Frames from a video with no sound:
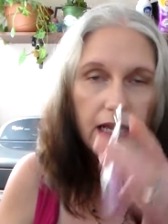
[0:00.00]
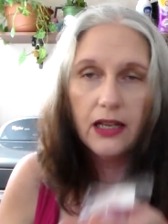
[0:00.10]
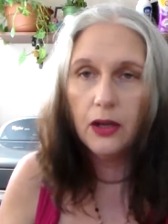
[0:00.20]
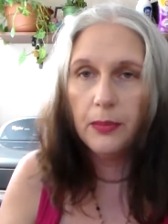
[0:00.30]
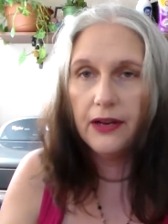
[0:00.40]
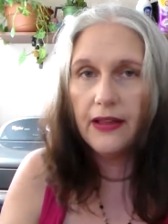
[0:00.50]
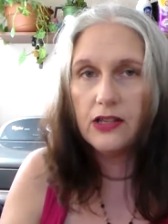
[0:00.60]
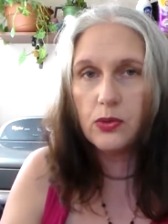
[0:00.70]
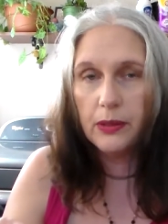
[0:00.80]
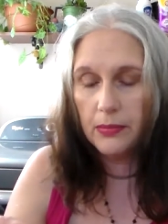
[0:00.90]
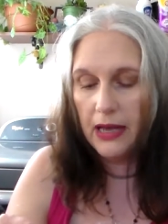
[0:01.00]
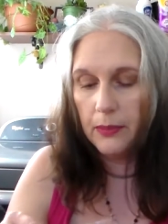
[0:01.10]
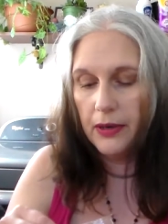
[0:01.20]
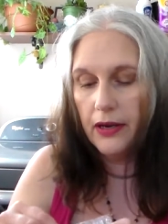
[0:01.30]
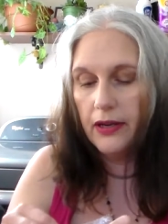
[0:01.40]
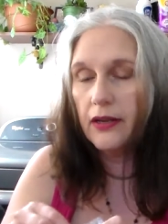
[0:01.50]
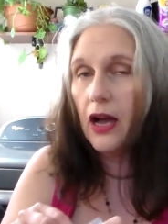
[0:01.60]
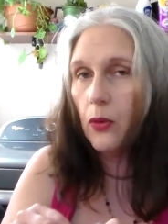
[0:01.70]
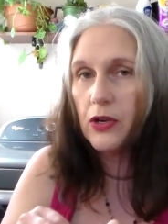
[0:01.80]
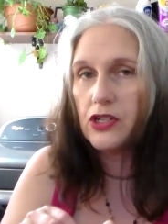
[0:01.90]
and a little bit of that sweet blackberry.
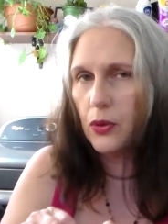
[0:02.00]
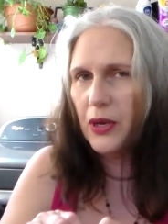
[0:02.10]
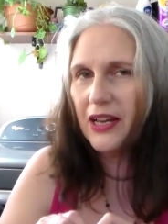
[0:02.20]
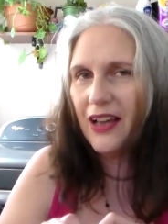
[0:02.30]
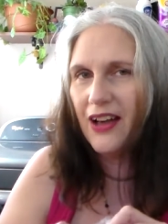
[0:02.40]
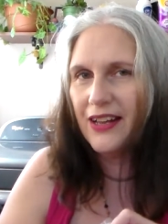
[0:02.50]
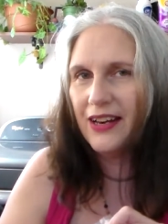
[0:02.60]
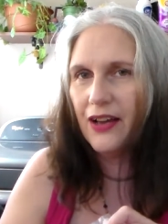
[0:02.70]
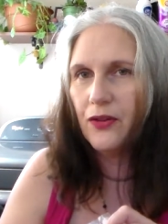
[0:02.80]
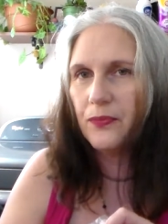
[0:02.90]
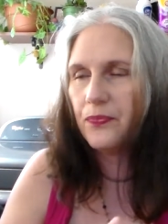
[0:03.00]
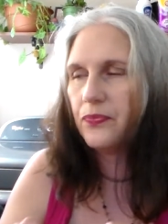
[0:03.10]
I wish I would have got it now.